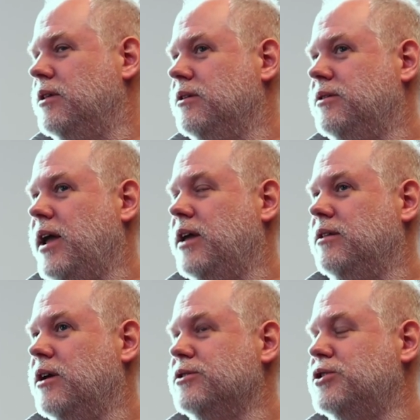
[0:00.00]

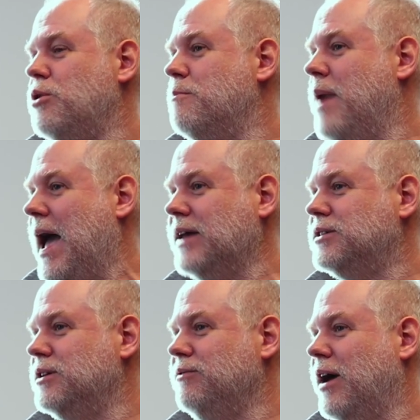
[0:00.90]
They're so
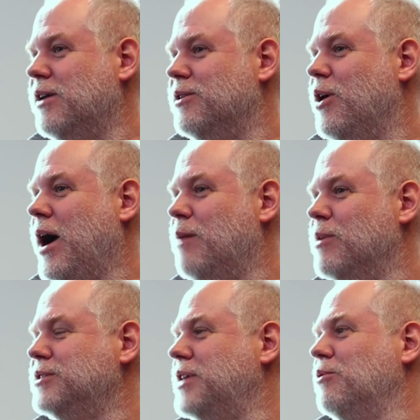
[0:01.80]
massive. I don't know how
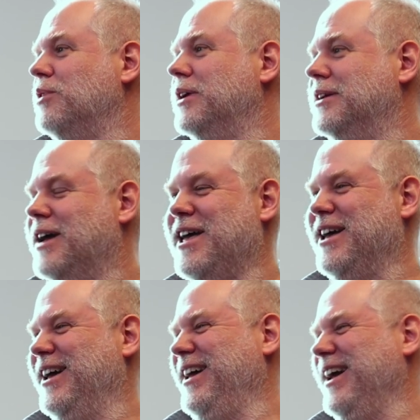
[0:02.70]
much they really
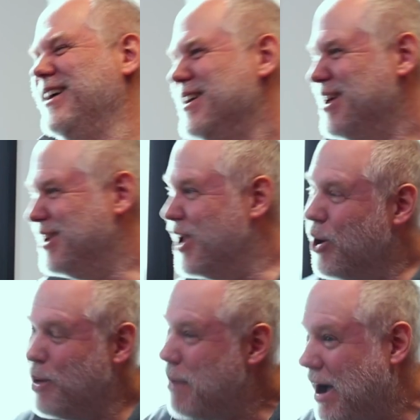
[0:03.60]

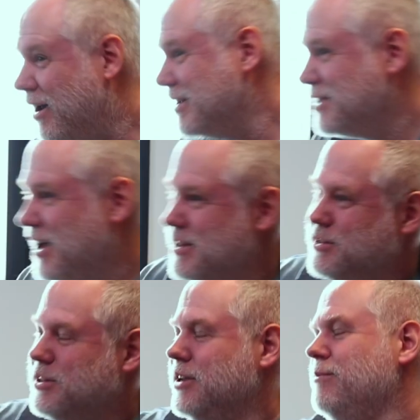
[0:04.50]
know about us,
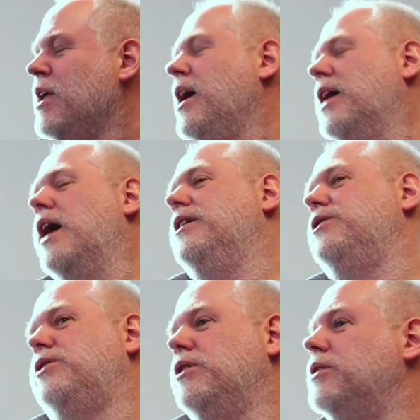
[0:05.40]
honestly.
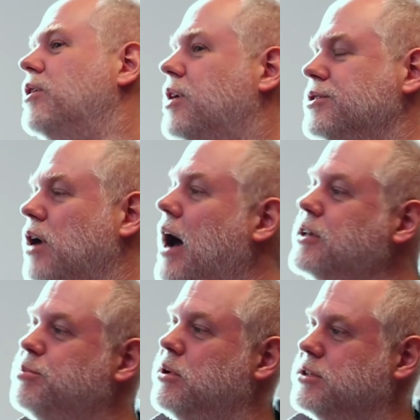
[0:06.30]
Because the
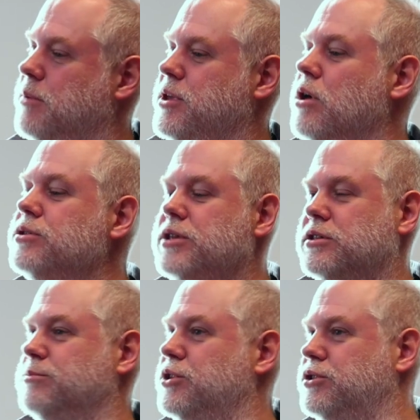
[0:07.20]
hospitals, those
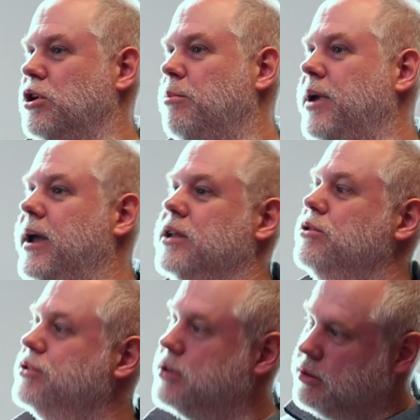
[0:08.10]
systems are so big and
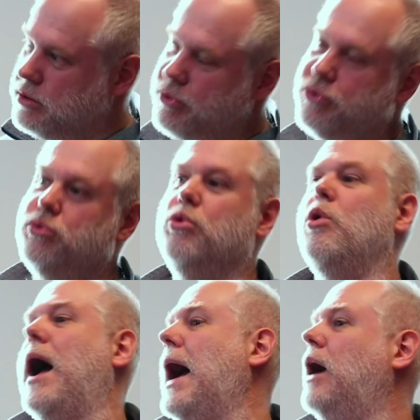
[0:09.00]
used
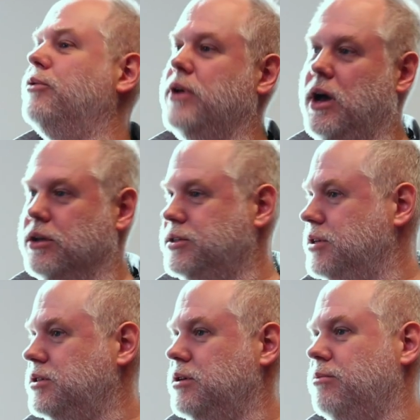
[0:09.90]
throughout the health
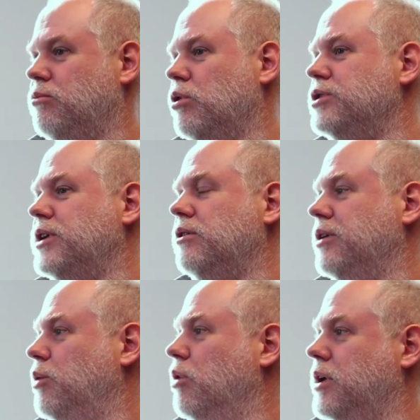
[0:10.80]
system. Sure. We're
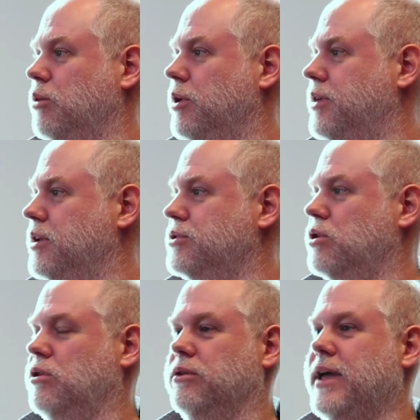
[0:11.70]
generally working with an
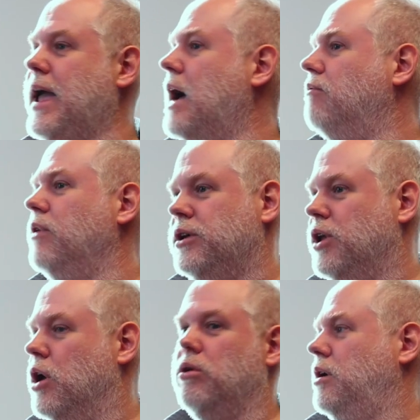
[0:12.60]
internal. They have
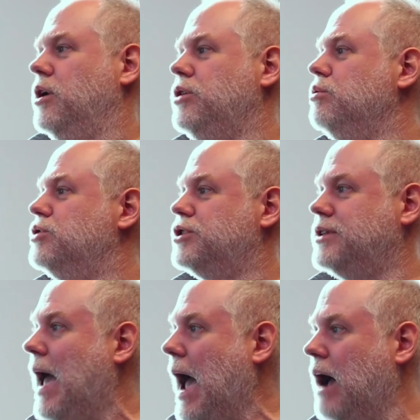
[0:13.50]
a huge
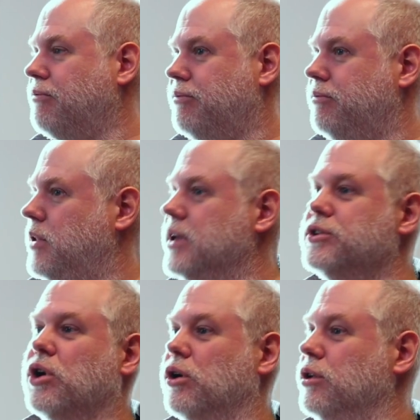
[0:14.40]
staff
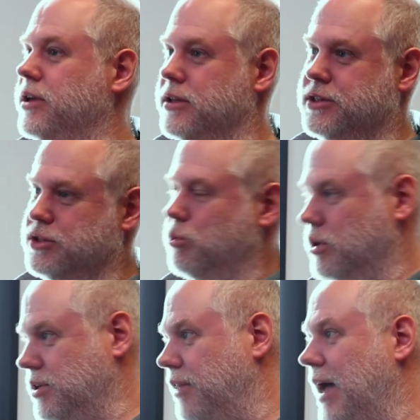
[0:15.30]
internally that just
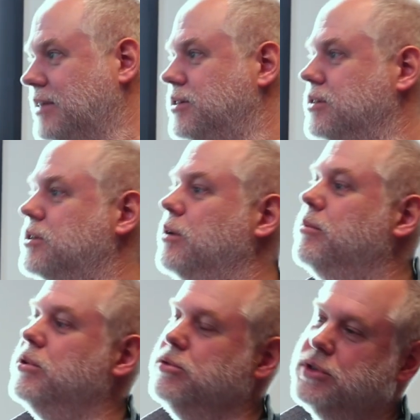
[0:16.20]
works on that
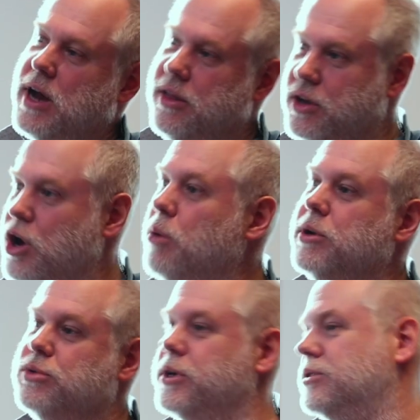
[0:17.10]
system, who's kind of the
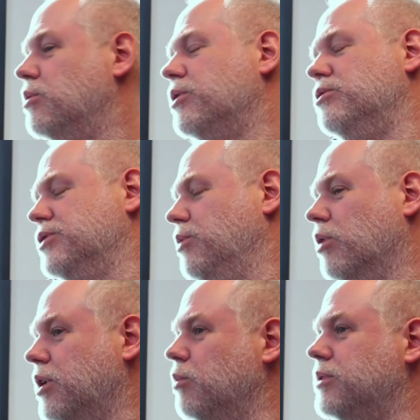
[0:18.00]
go-between. So we're usually
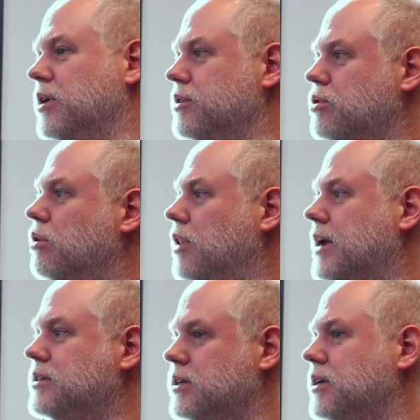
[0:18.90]
working with the internal
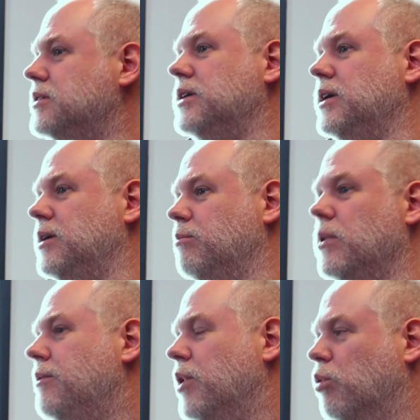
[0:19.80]
IT team
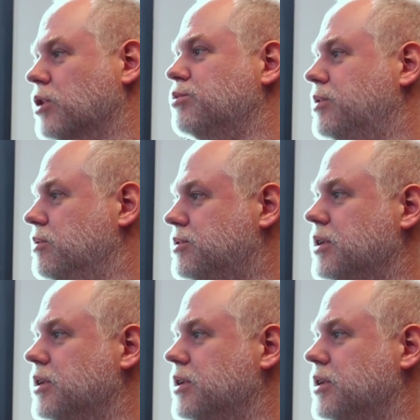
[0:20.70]
that works with those